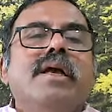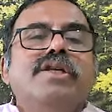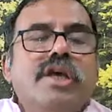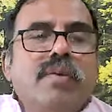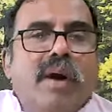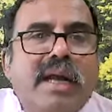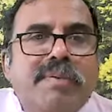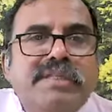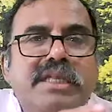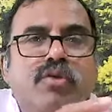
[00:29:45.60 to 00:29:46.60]
See, what
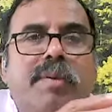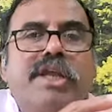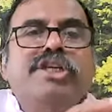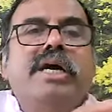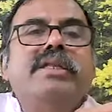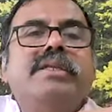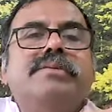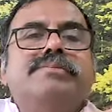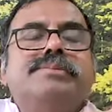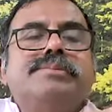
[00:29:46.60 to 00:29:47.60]
happens in the Upanishad,
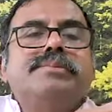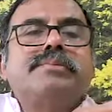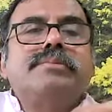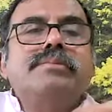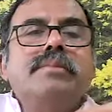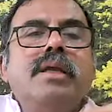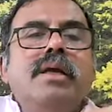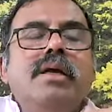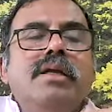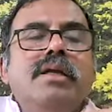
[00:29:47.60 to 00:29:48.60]

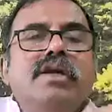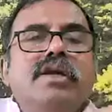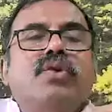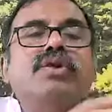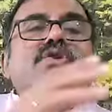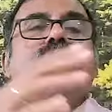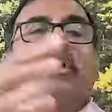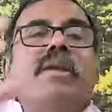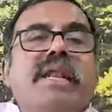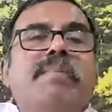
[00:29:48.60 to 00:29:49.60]
the truth is told in
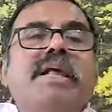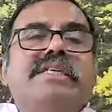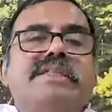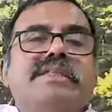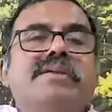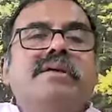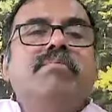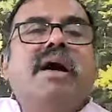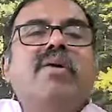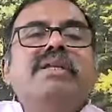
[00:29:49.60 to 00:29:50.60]
many places.
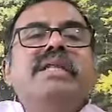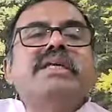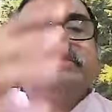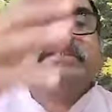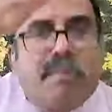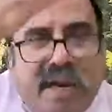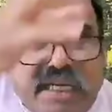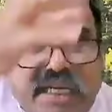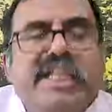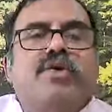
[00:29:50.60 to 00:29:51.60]
Bhagavad Gita is
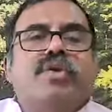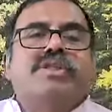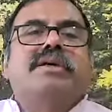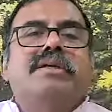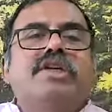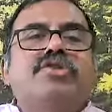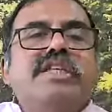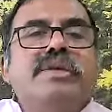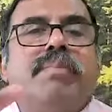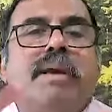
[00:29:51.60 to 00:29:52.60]
summarizing the truths. That's why
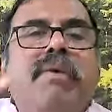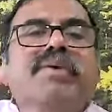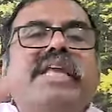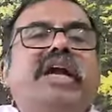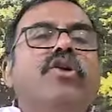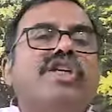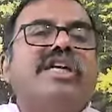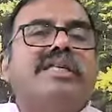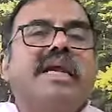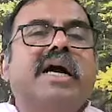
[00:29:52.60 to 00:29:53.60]
it's Brahma Vidya and Yoga
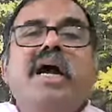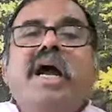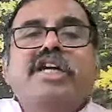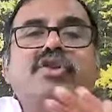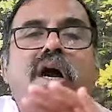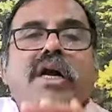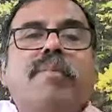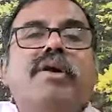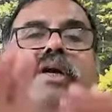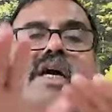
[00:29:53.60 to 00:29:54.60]
Shastra. It's not
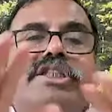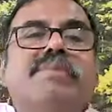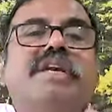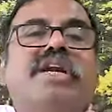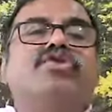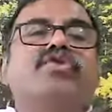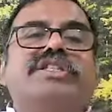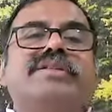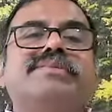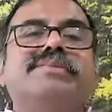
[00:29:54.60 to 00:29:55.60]
about customs and rituals.